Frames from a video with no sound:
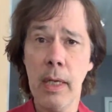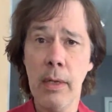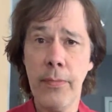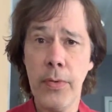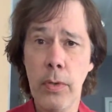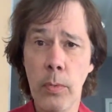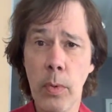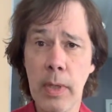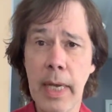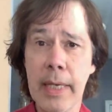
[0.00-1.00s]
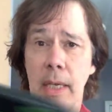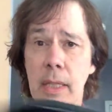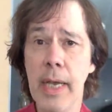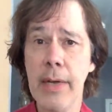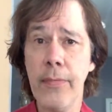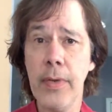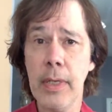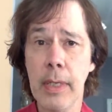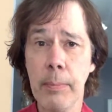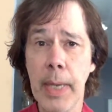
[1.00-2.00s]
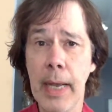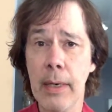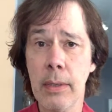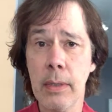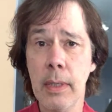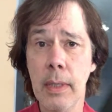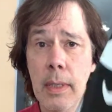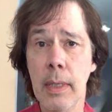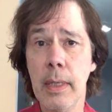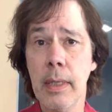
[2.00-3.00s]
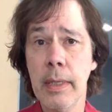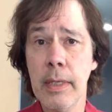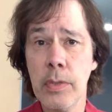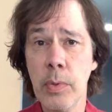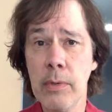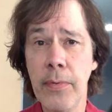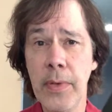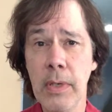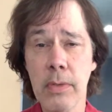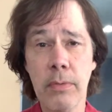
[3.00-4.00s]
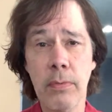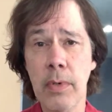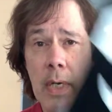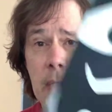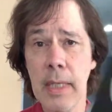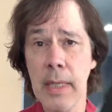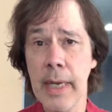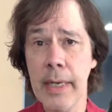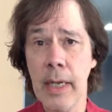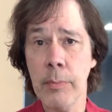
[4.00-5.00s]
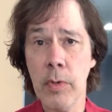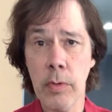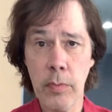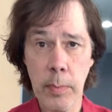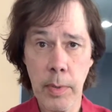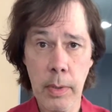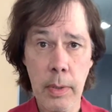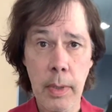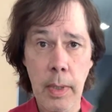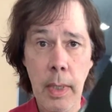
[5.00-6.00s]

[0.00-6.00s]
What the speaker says: If you like a light feeling paddle, this one feels really light and maneuverable.